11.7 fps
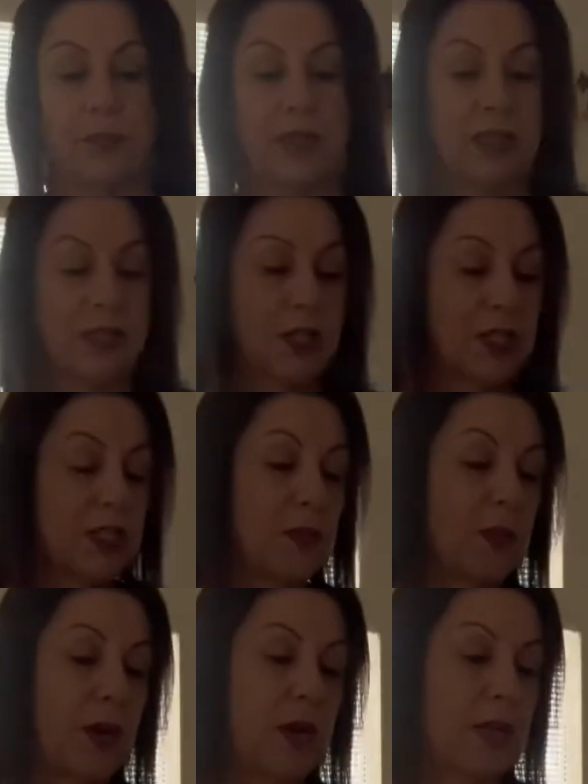Took it to
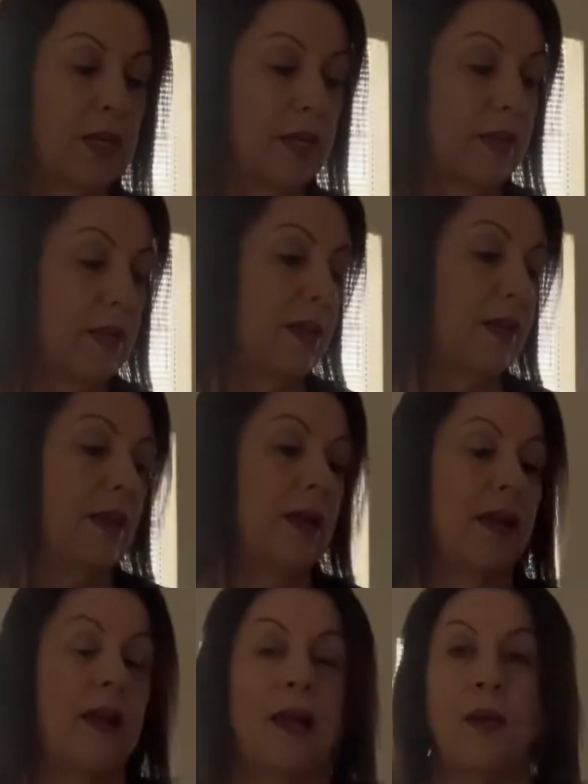work.
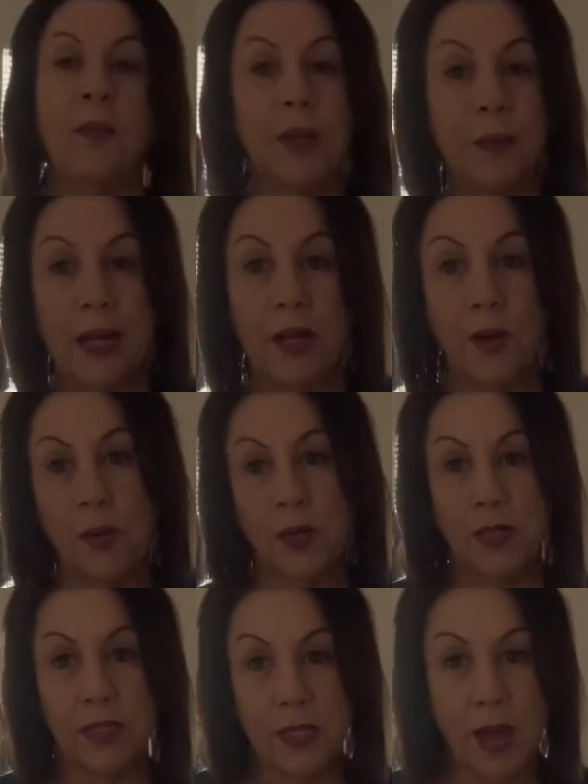One of my
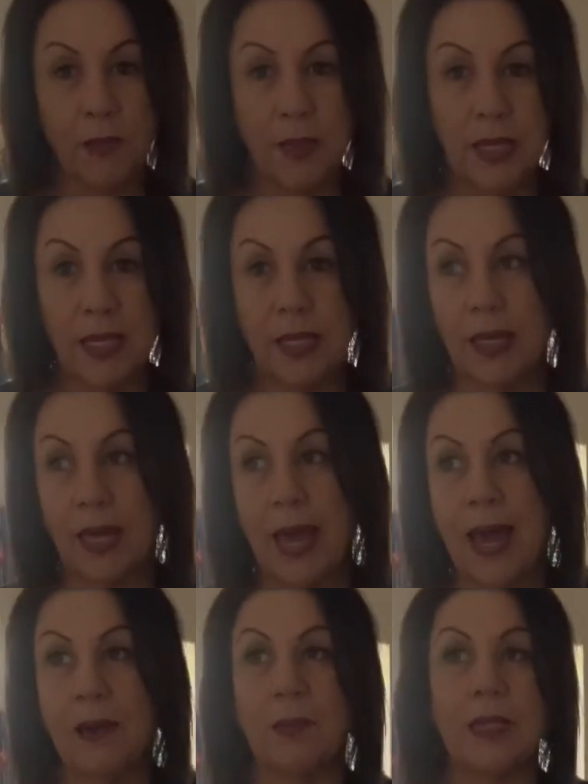coworkers saw me
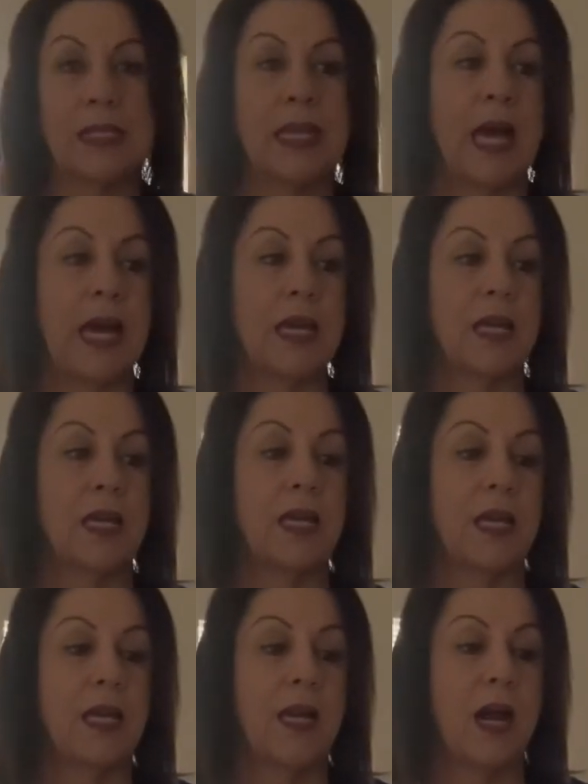and was like,
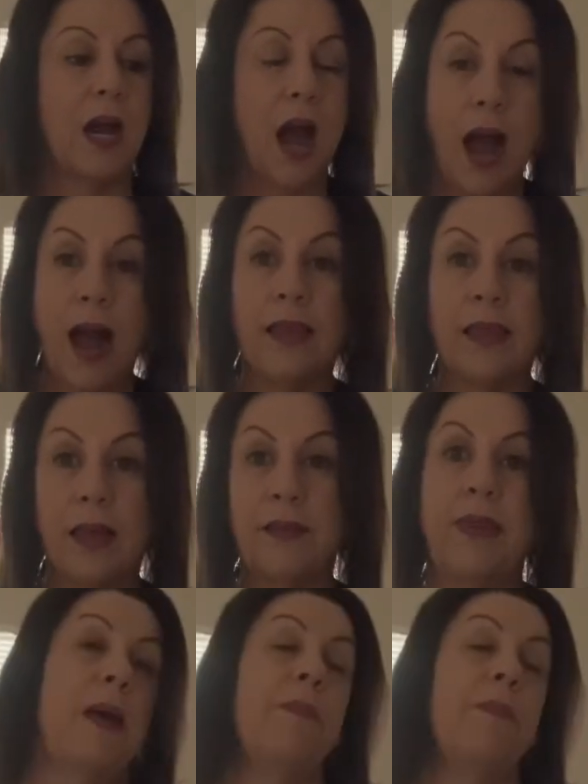I love that